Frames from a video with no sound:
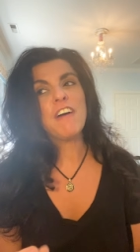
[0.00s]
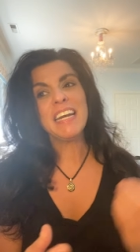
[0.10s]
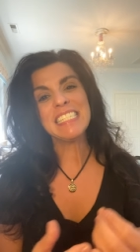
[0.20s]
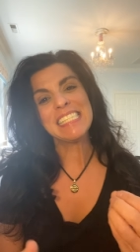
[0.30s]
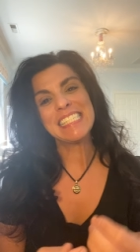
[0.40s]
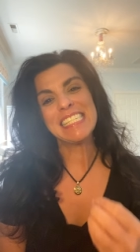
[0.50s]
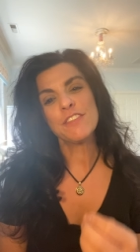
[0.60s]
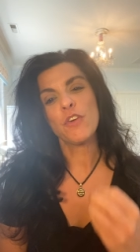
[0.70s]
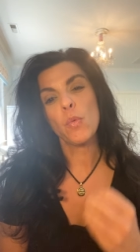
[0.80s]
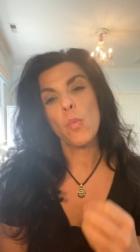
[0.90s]
phonics exists
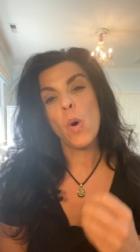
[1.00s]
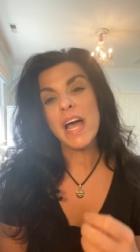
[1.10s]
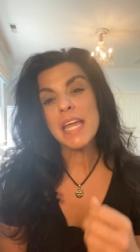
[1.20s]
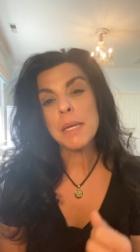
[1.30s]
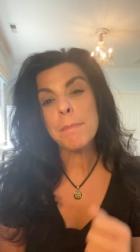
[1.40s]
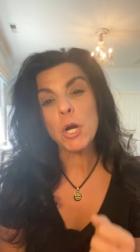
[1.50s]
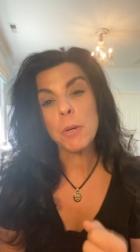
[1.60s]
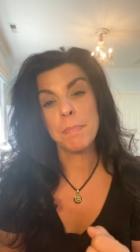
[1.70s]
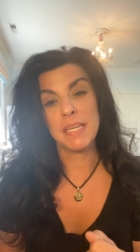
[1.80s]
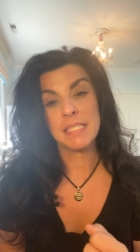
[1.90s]
for one
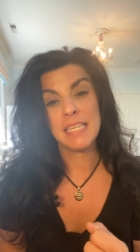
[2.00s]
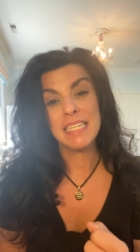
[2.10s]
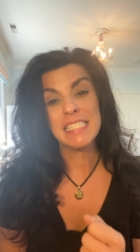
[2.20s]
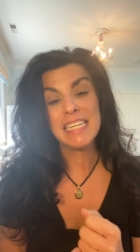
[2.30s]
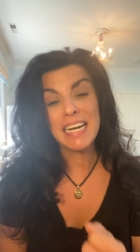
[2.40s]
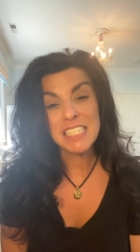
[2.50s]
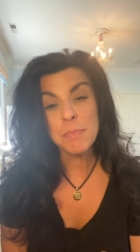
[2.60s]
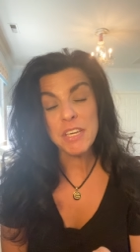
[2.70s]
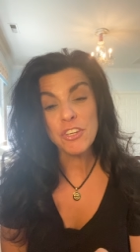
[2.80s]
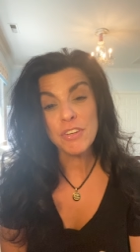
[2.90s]
purpose, and it's not to
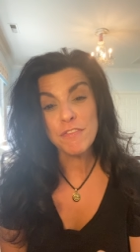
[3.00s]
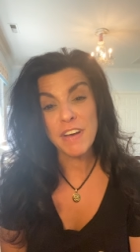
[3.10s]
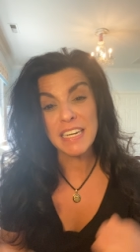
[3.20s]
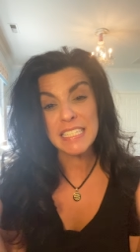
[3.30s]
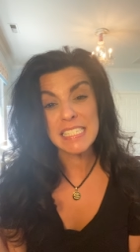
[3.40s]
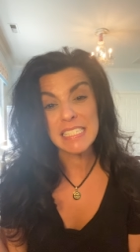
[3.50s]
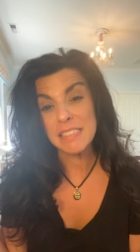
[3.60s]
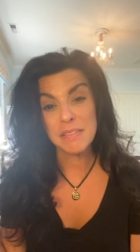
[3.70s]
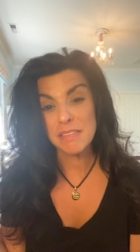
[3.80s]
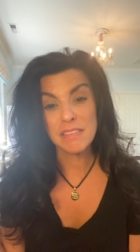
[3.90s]
be good
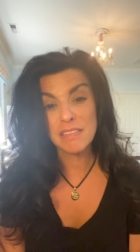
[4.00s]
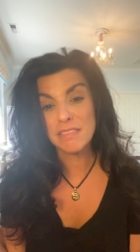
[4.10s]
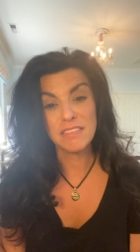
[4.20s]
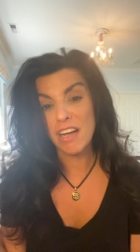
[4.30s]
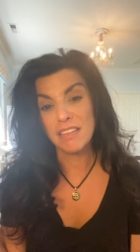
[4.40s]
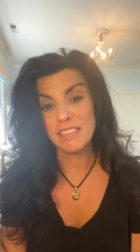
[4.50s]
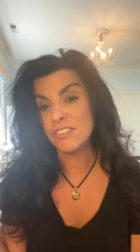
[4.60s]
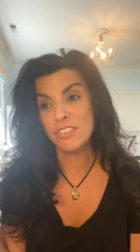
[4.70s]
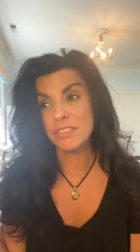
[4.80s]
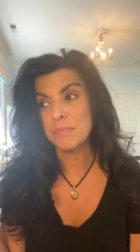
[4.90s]
phonics
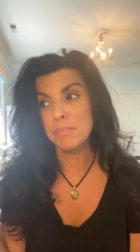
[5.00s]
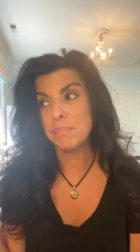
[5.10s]
knowledge,